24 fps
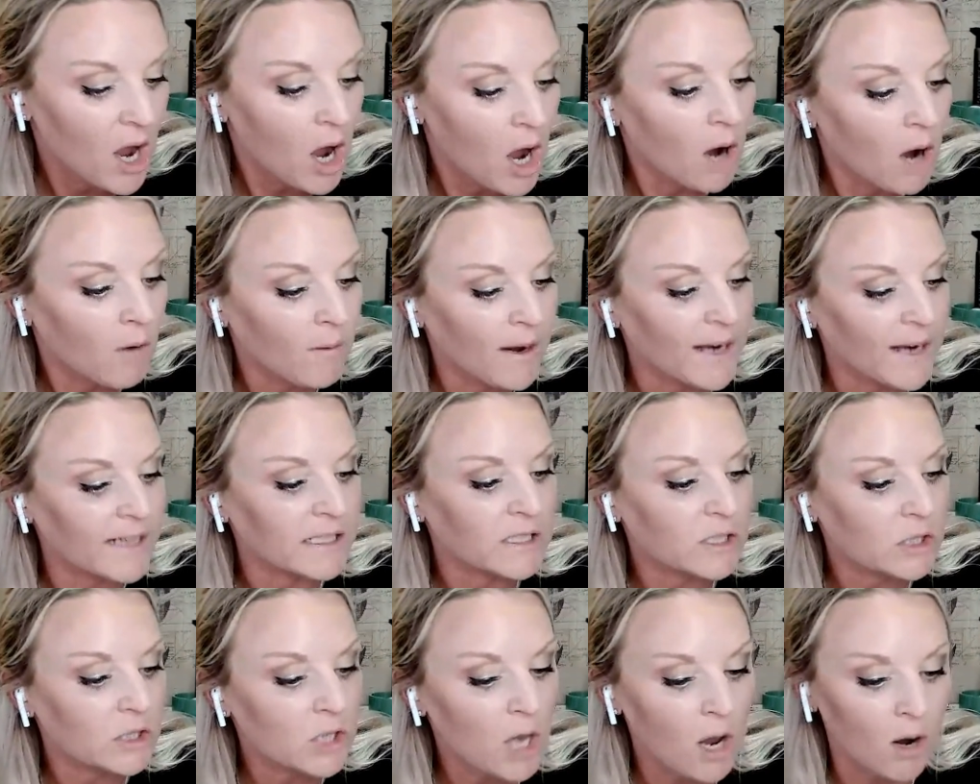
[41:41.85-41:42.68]
All right.
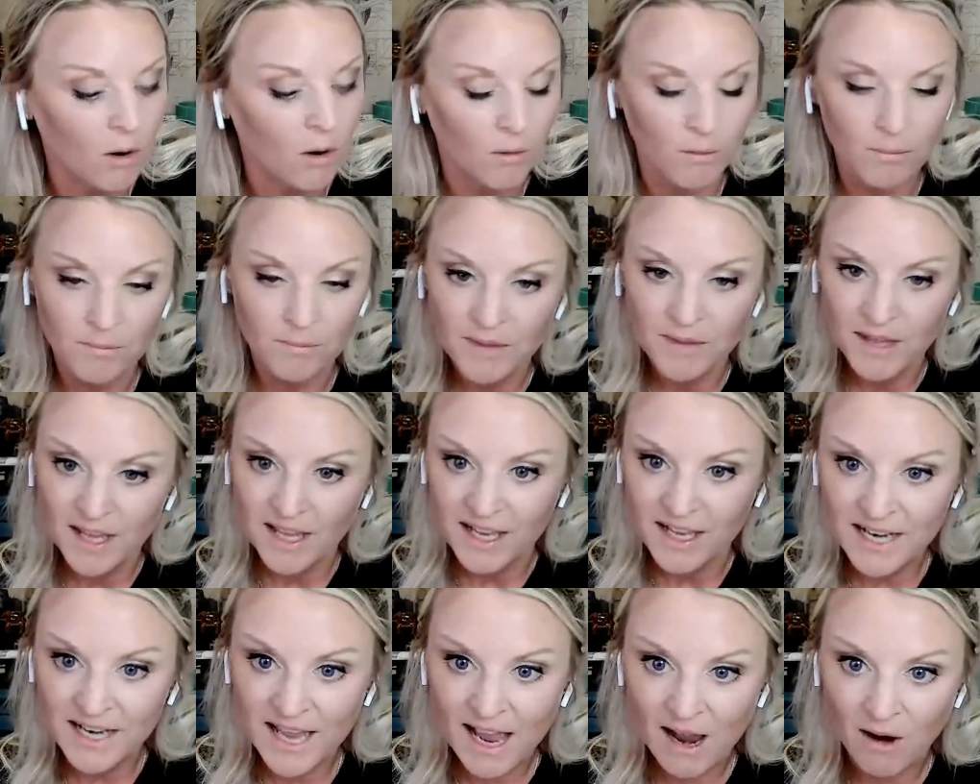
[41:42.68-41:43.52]
So
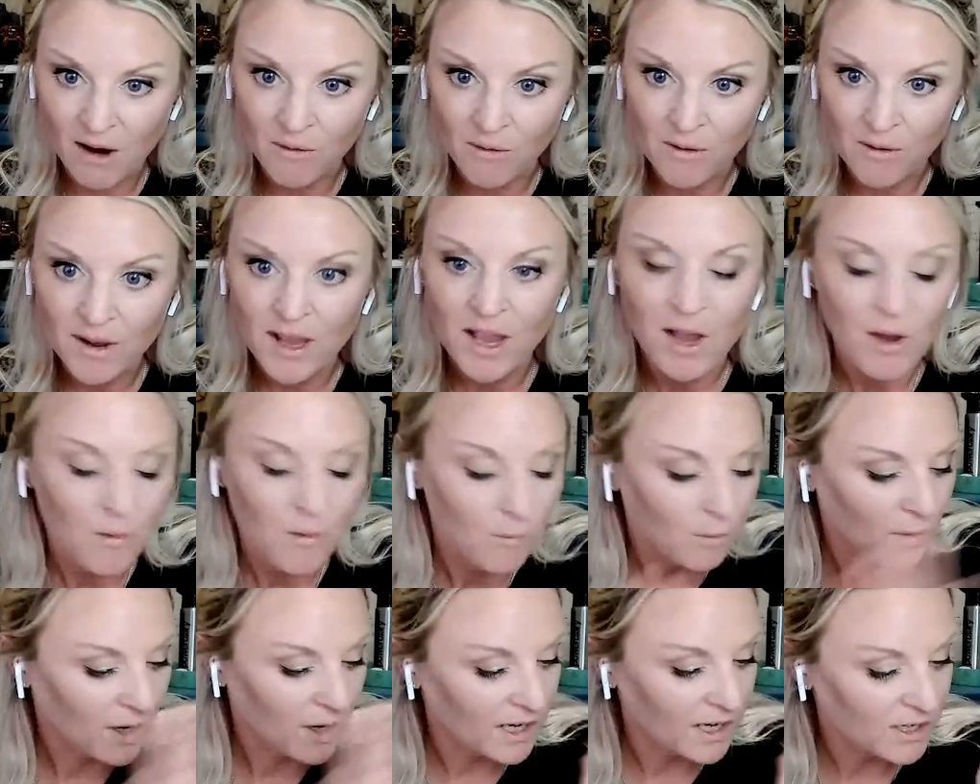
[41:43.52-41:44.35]
now
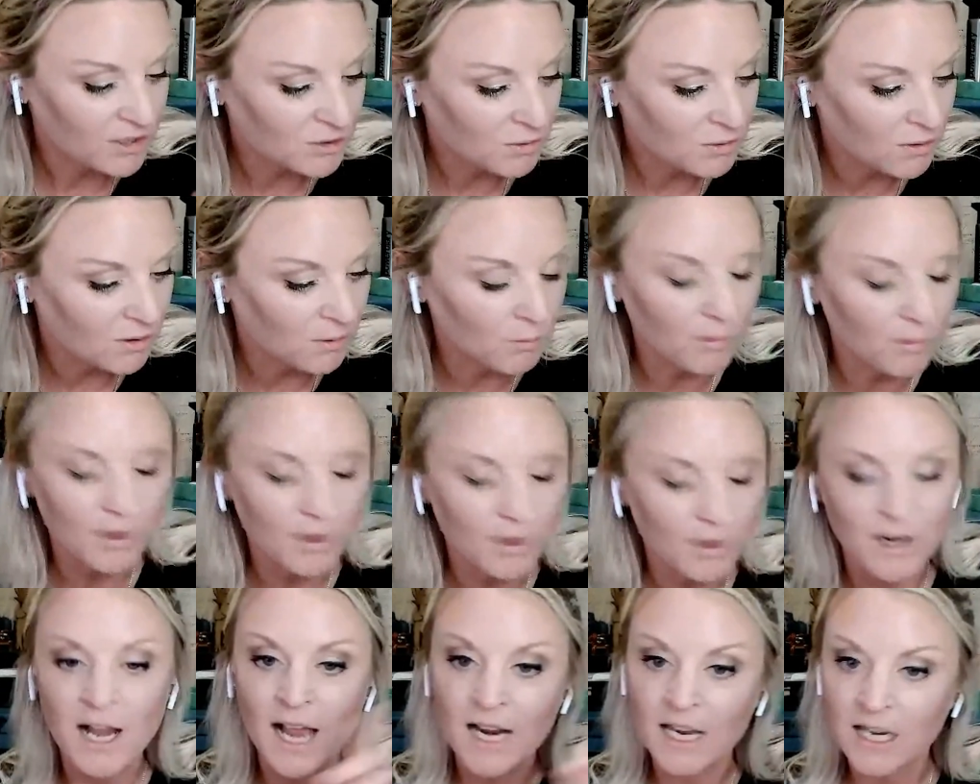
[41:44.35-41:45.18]
we're going to do it. We're
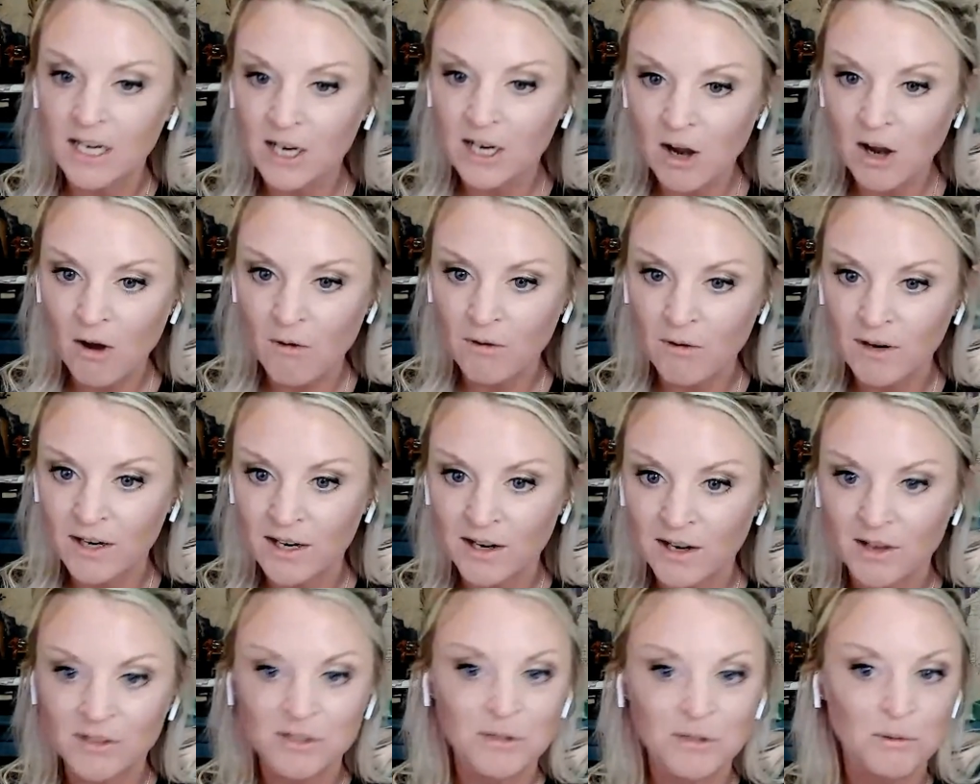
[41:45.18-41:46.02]
not going to go
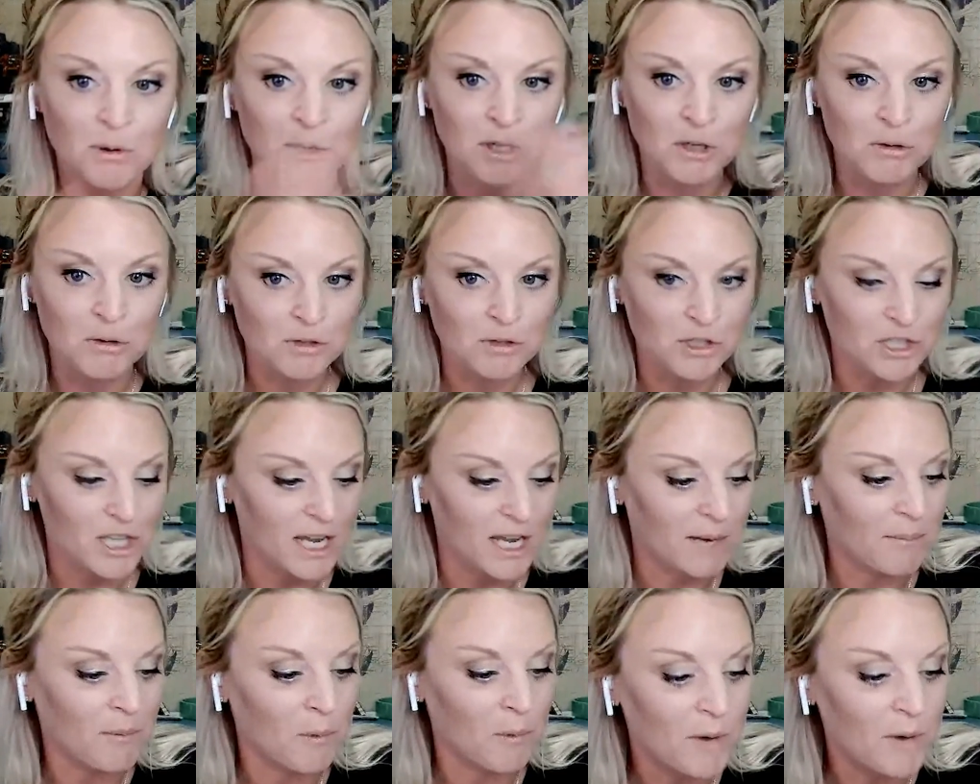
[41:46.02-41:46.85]
into a huge
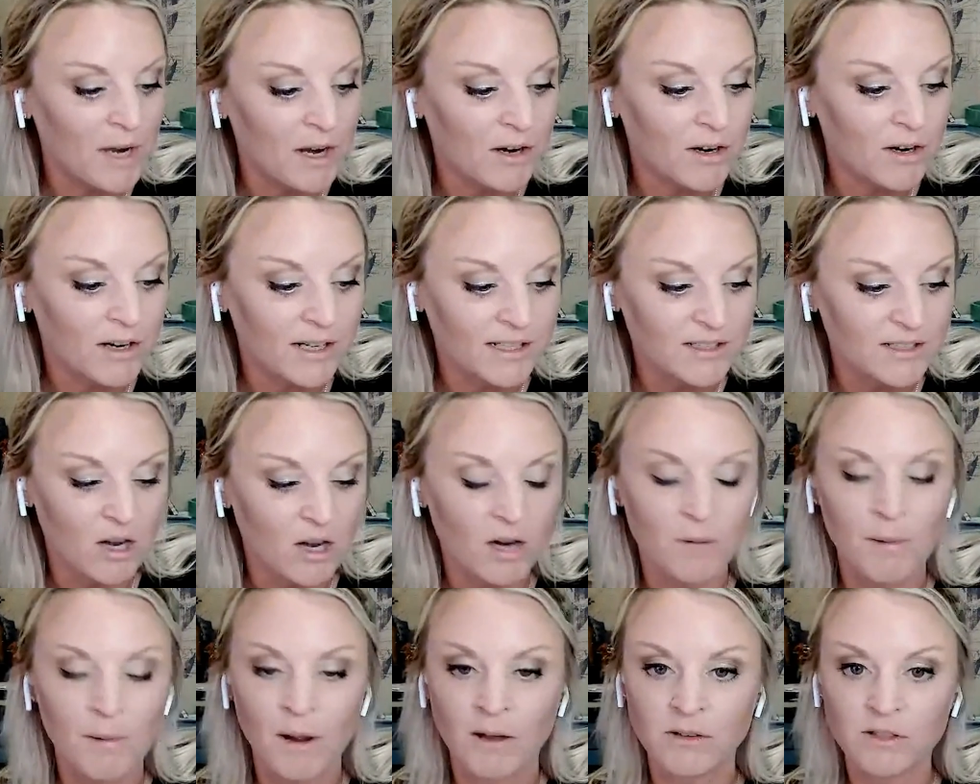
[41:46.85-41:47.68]
thing, but we are going to
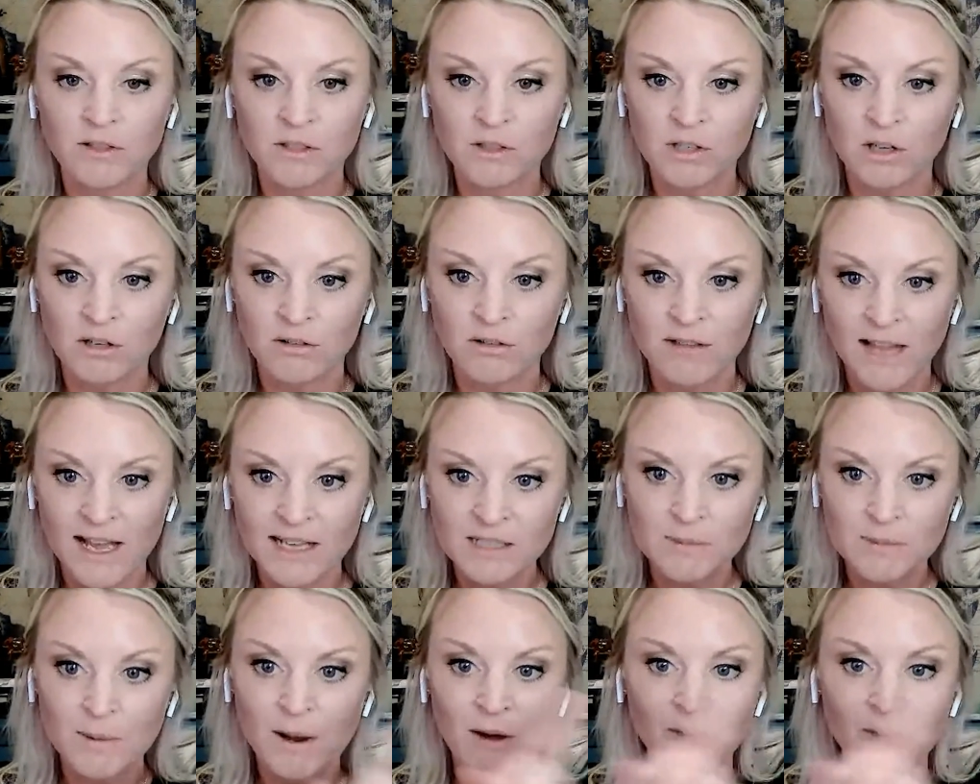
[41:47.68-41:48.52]
talk about, so your
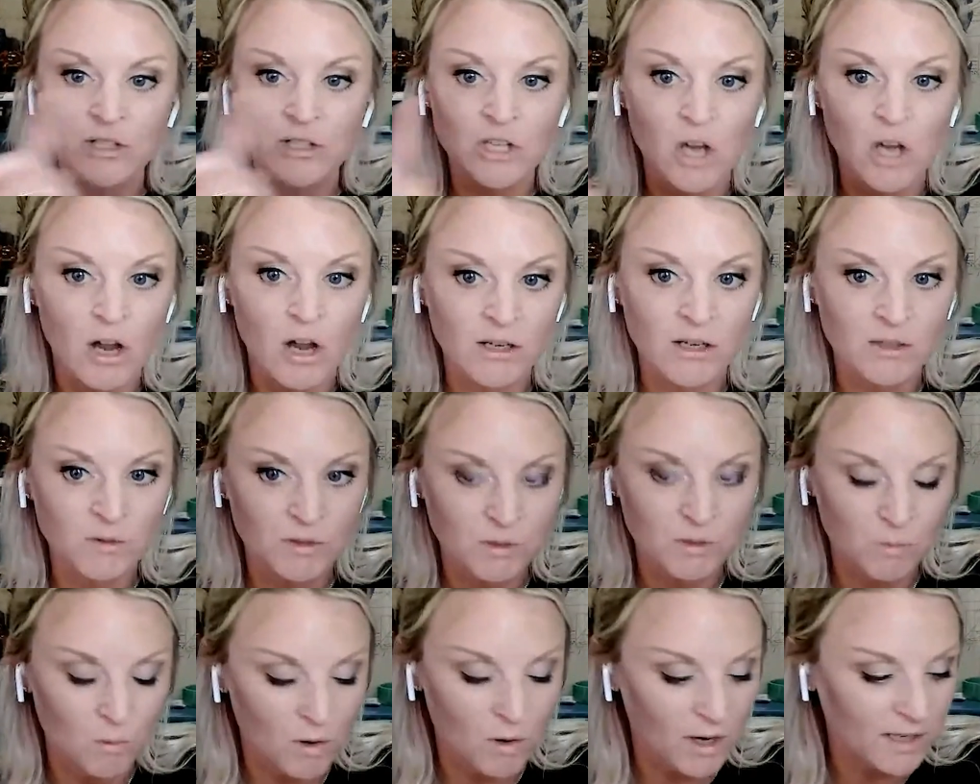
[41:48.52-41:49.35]
last Power
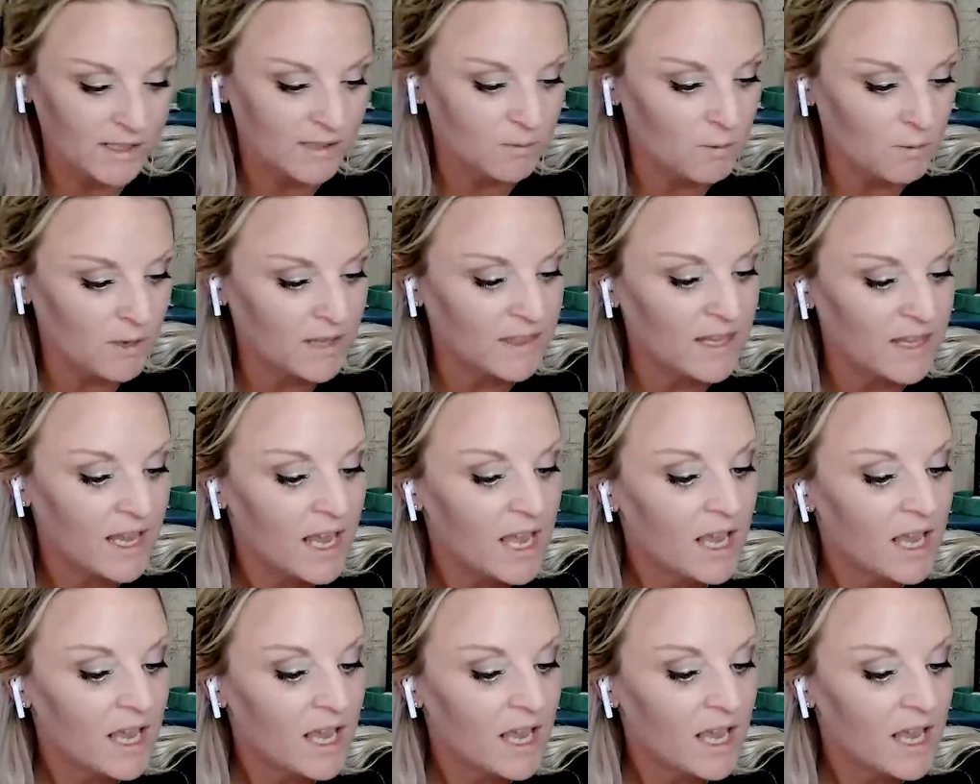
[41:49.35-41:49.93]
Talks was with